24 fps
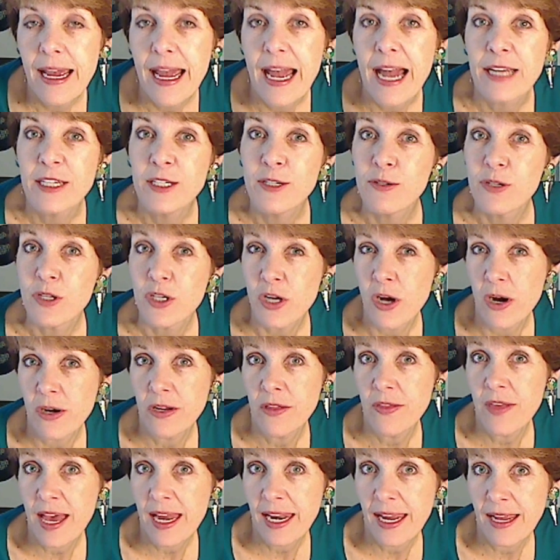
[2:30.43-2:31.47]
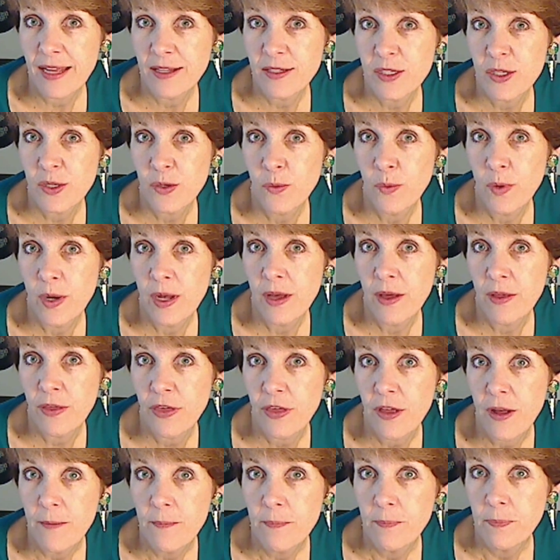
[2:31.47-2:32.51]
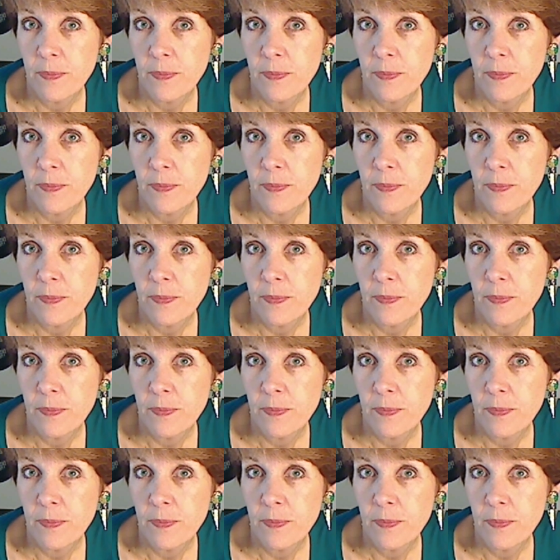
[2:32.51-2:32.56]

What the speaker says: And you started that answer with